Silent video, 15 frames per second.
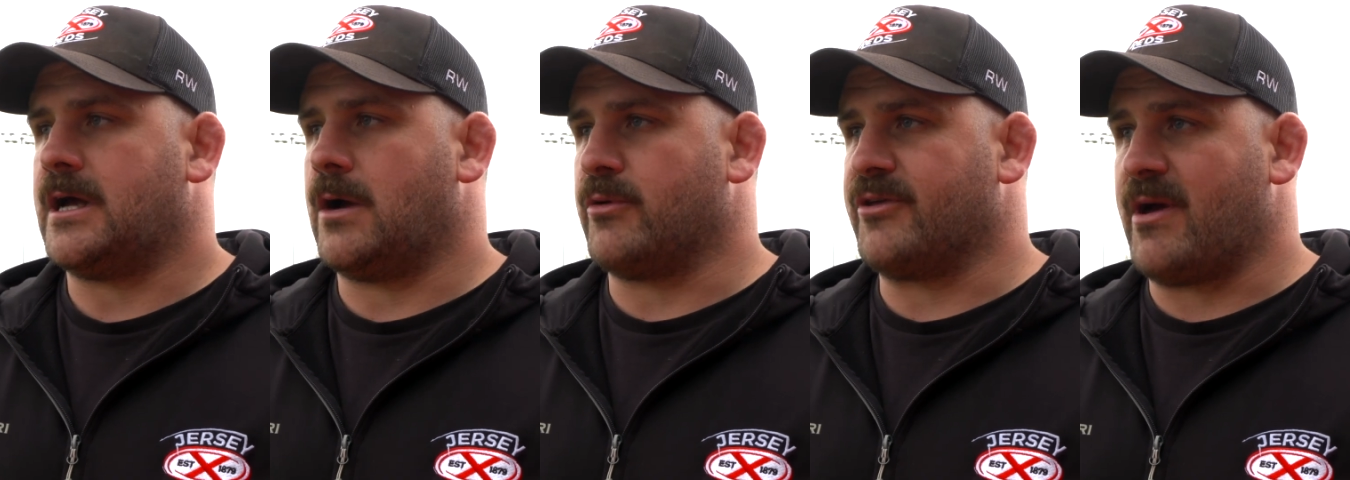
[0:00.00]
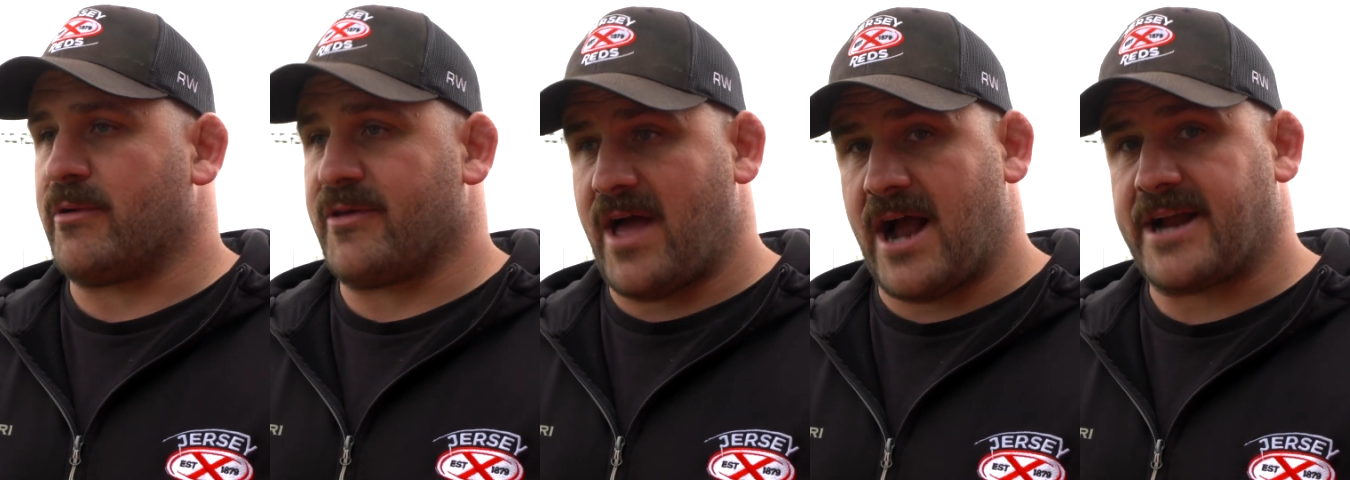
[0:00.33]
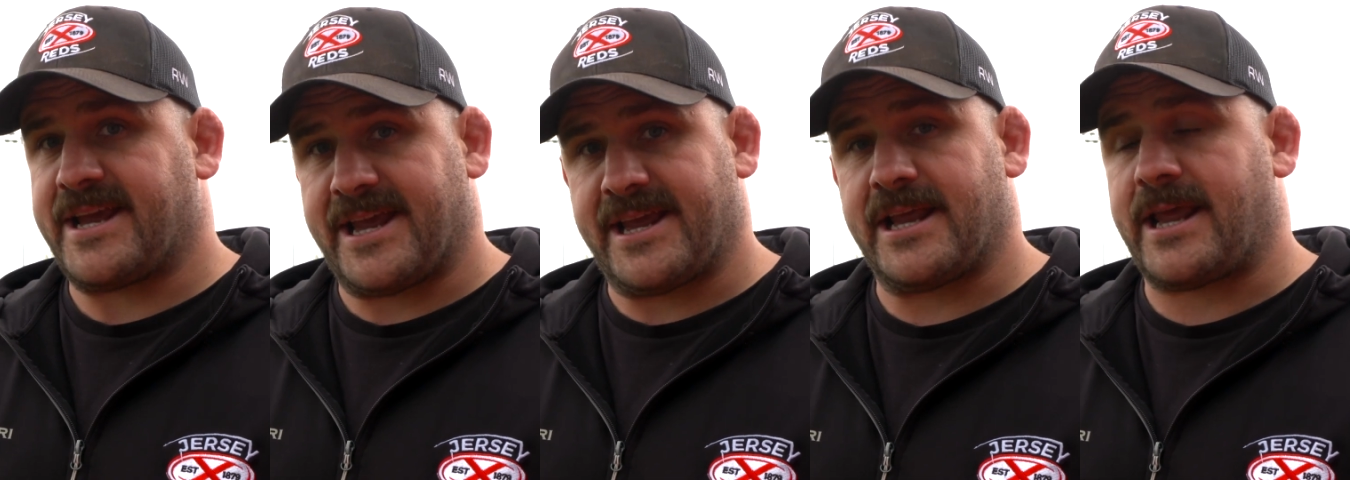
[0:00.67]
with our
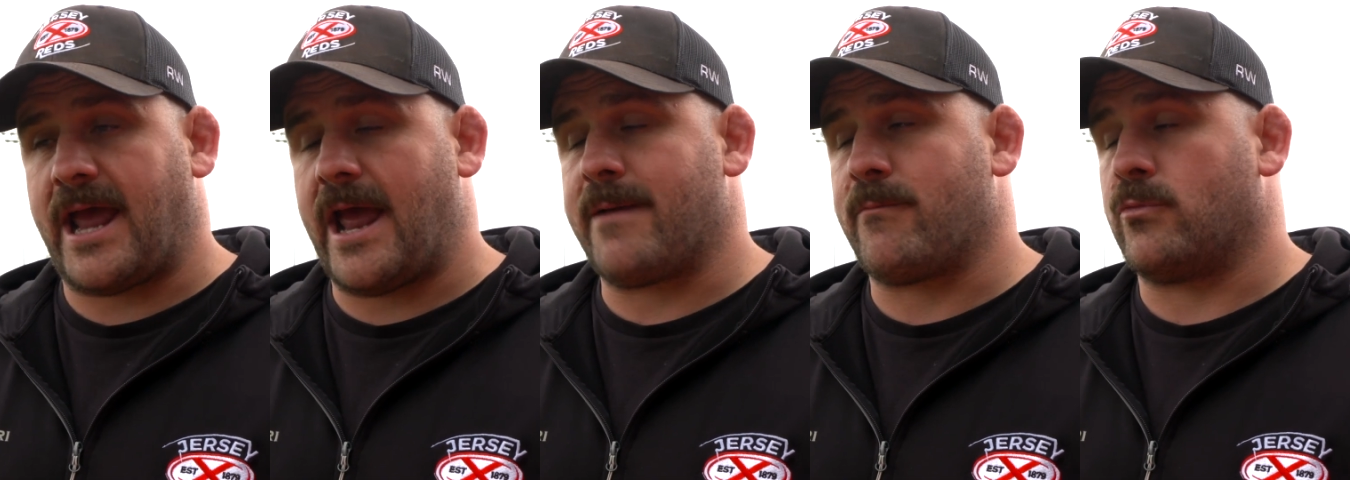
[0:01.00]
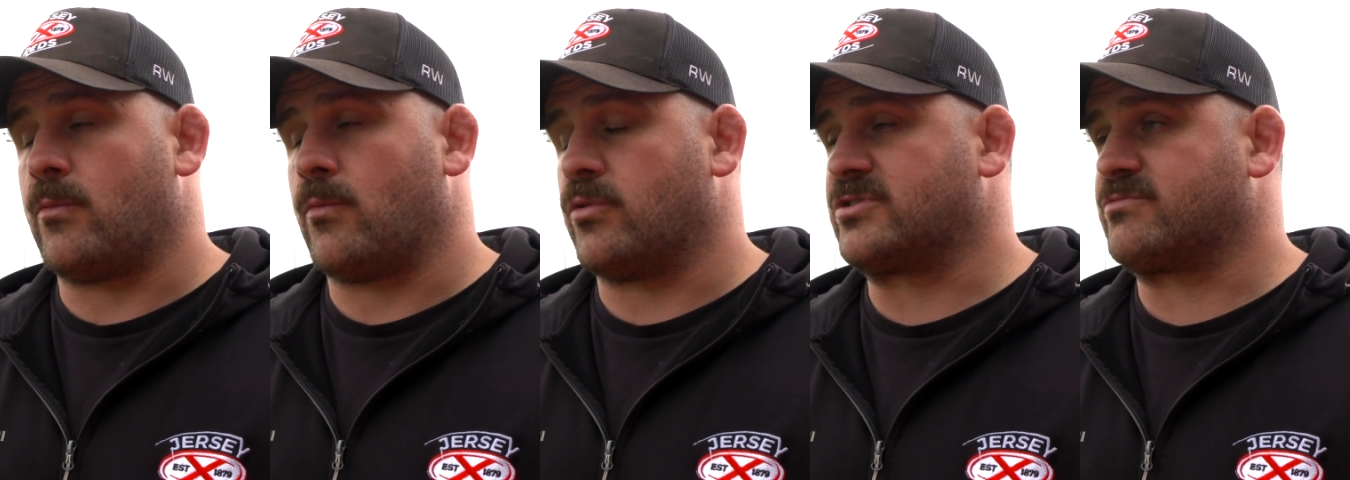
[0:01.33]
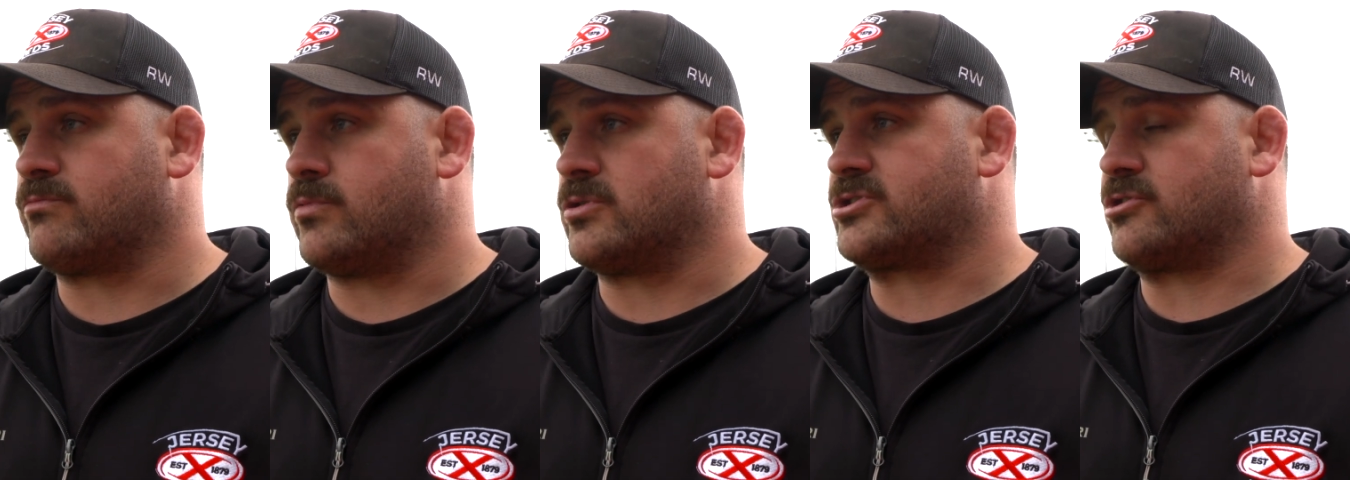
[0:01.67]
kicking game
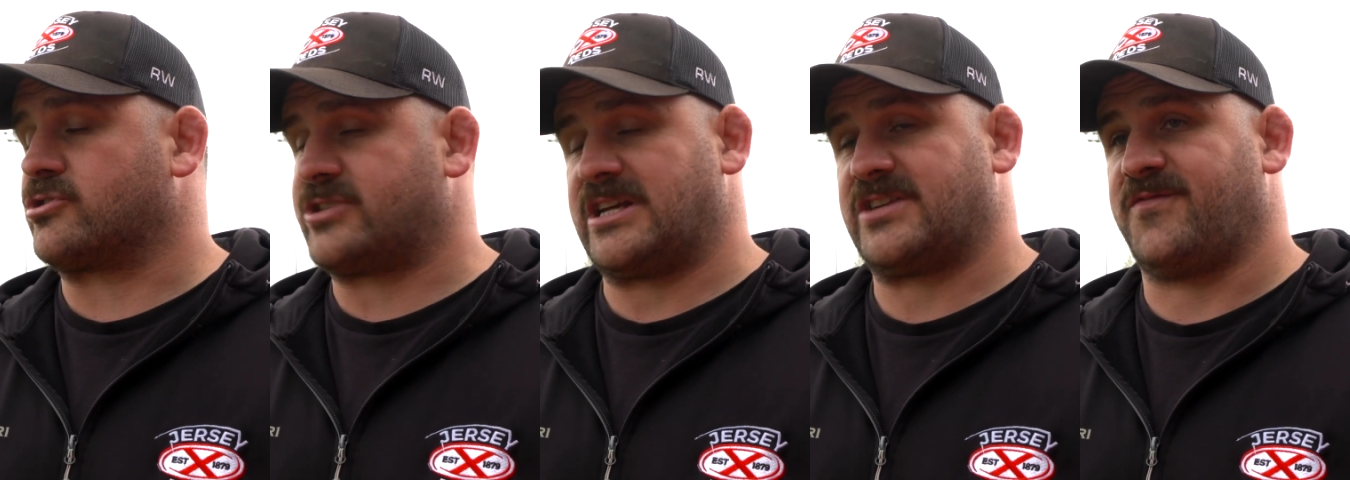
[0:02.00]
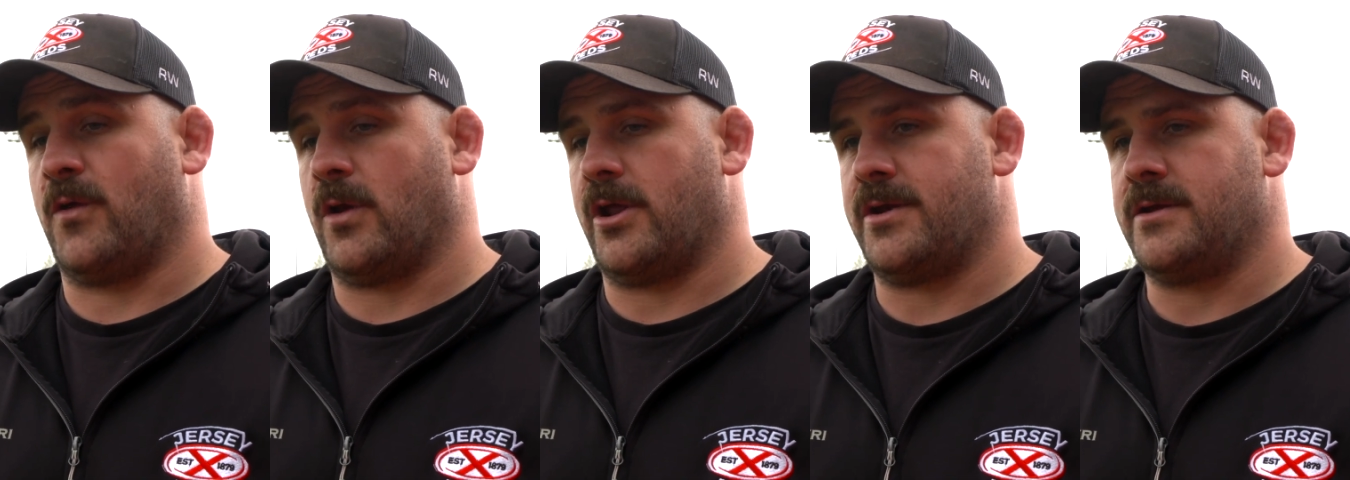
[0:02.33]
was successful.